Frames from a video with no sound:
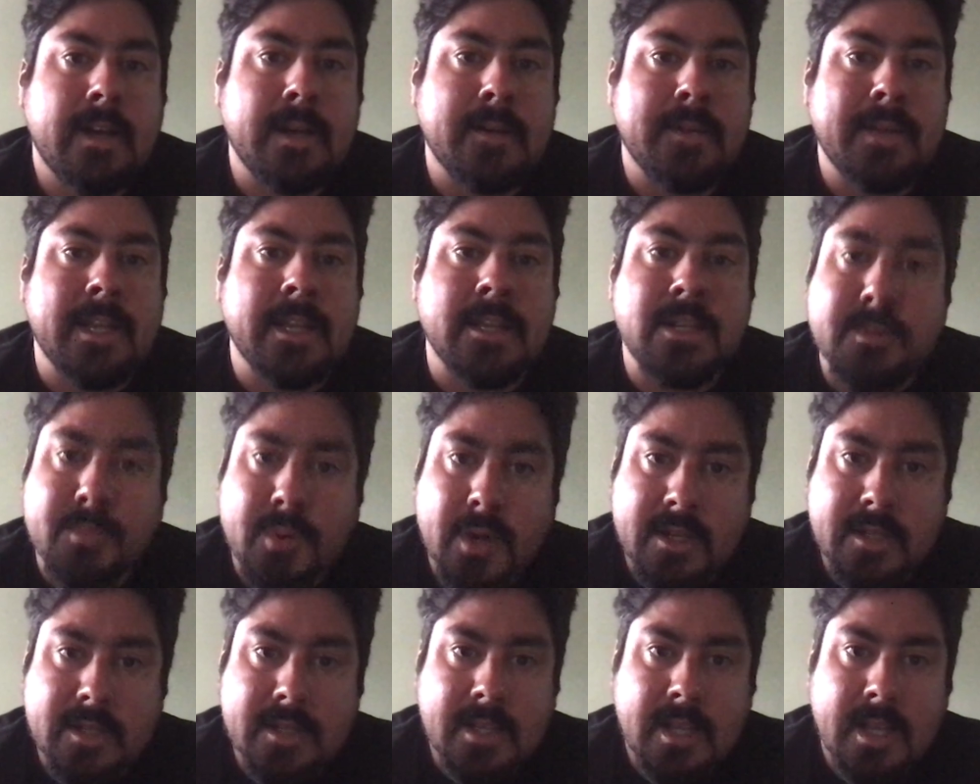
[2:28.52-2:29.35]
In your
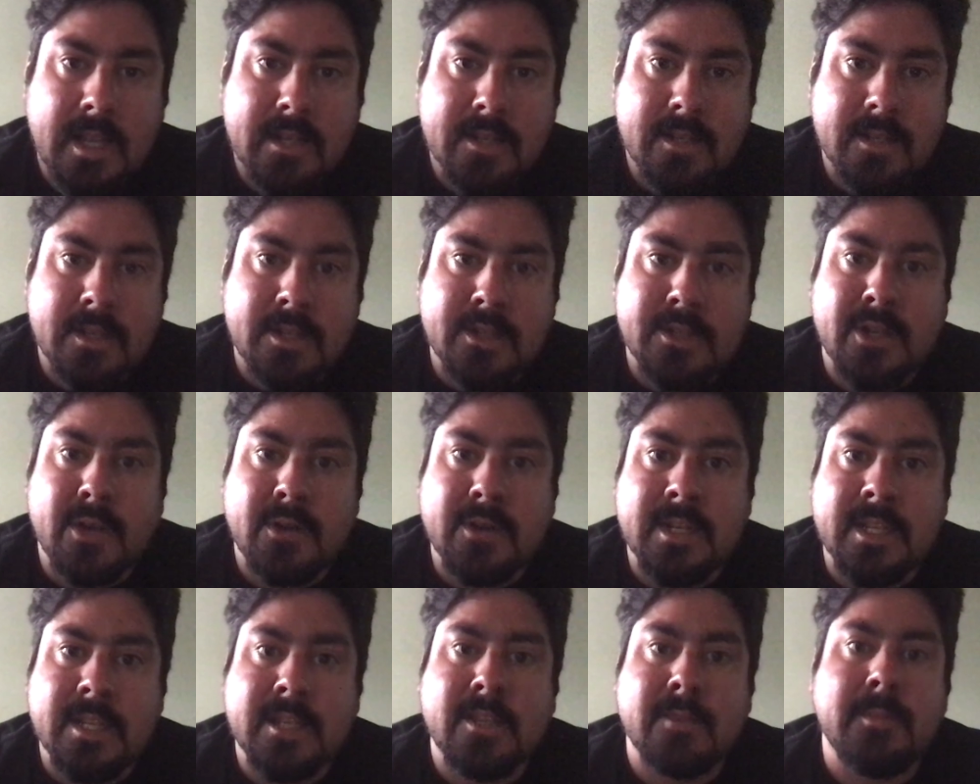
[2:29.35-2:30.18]
presentation, you don't
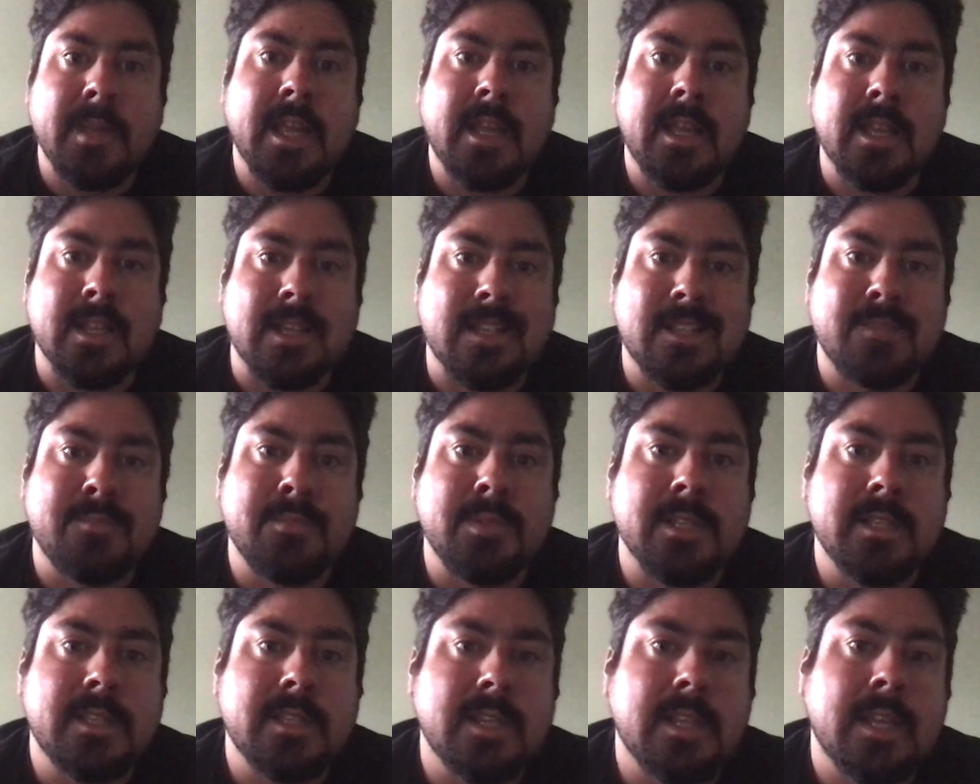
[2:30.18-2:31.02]
need to make an
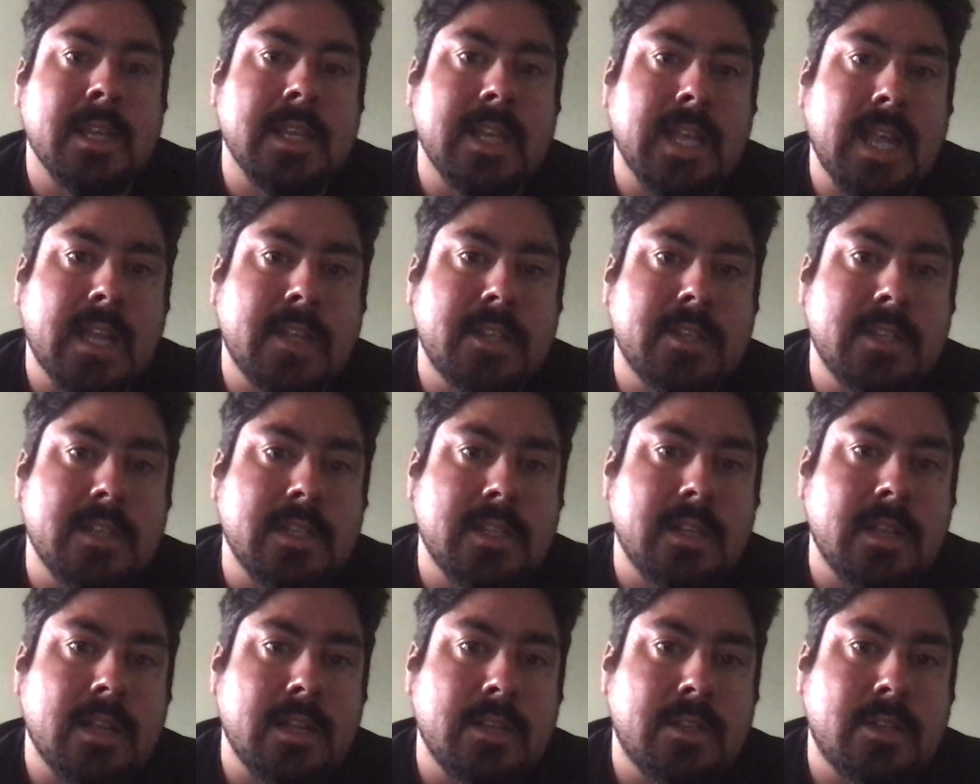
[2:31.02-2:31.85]
explicit
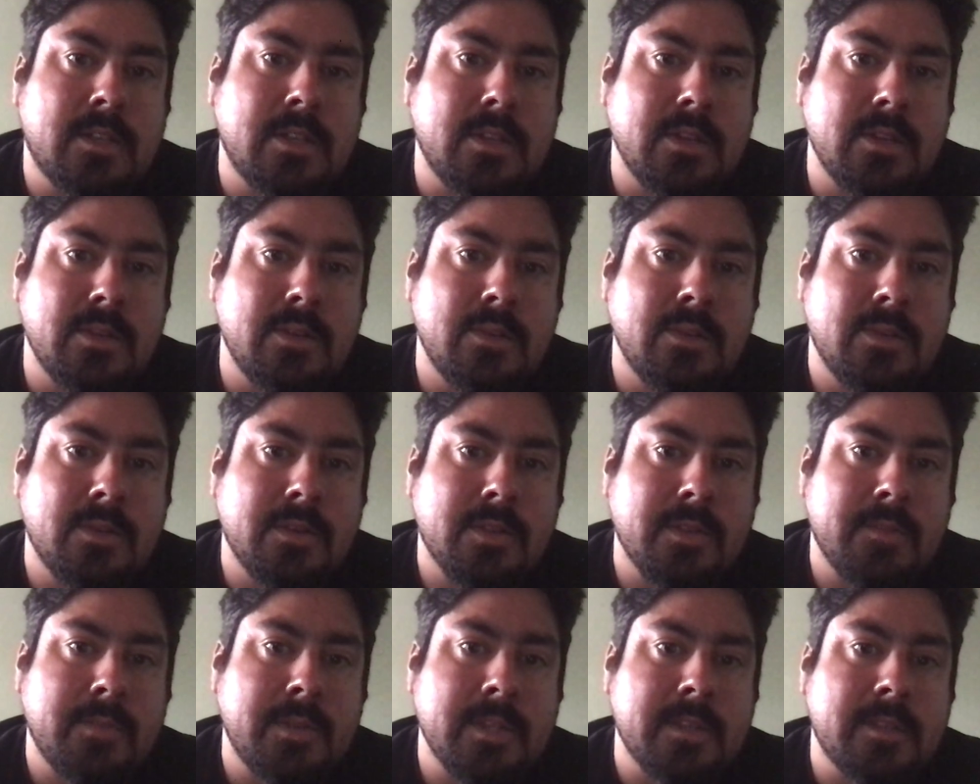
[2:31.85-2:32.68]
connection to
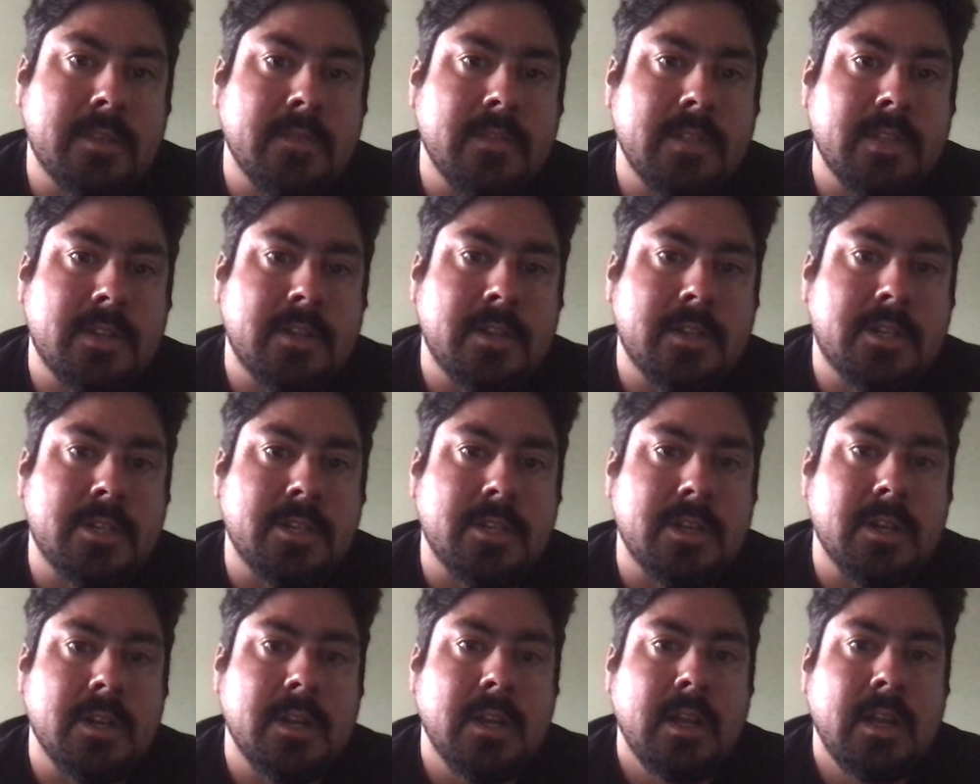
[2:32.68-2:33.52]
the piece of
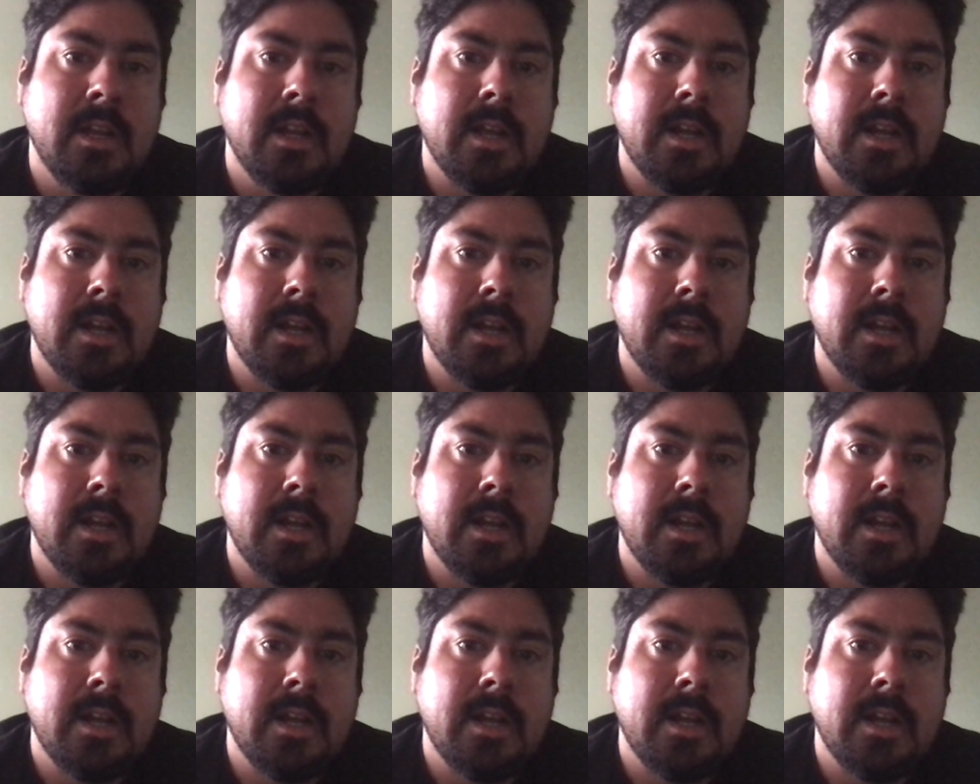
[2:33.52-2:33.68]
literature,